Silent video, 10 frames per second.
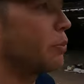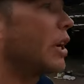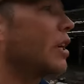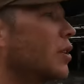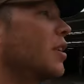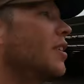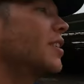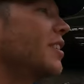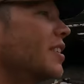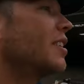by
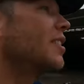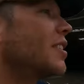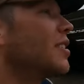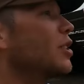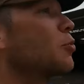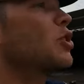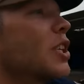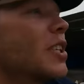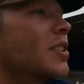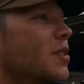some
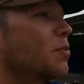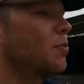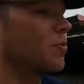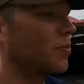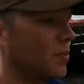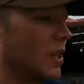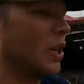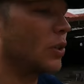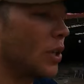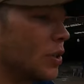chance,
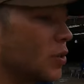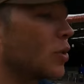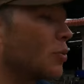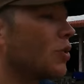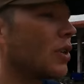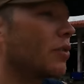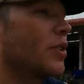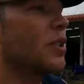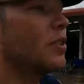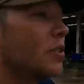held on to them, you
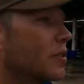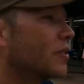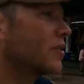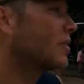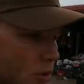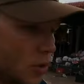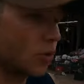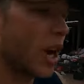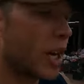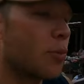never know.
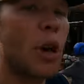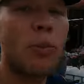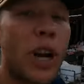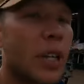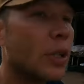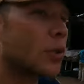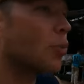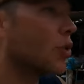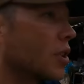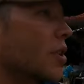Racking my brain this
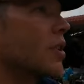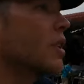morning,